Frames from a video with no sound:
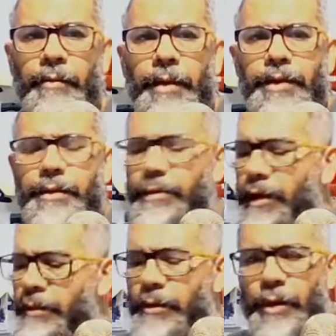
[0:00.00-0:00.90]
but it's a
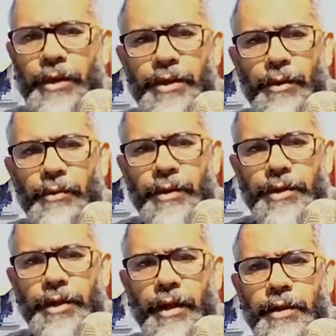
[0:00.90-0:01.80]
variable. You can always
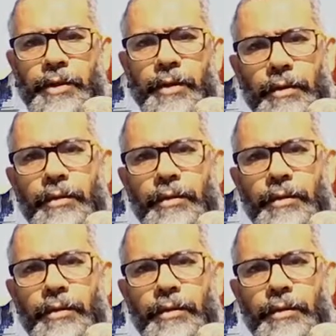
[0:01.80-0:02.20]
change.